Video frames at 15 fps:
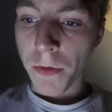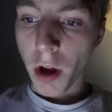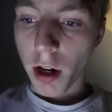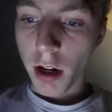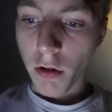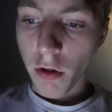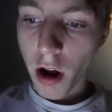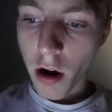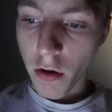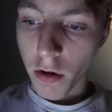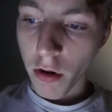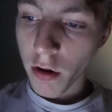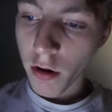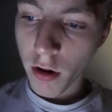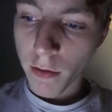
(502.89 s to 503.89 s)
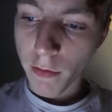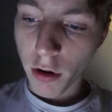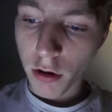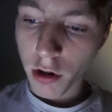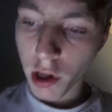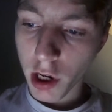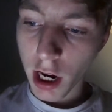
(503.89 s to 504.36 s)
I don't know. I'm
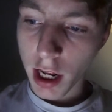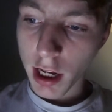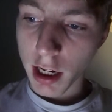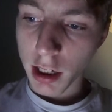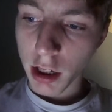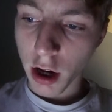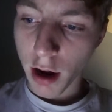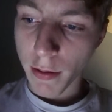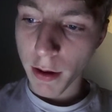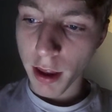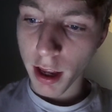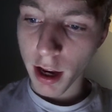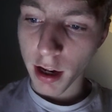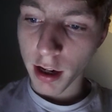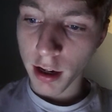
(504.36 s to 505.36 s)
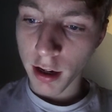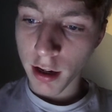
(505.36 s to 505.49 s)
not good at this type of thing.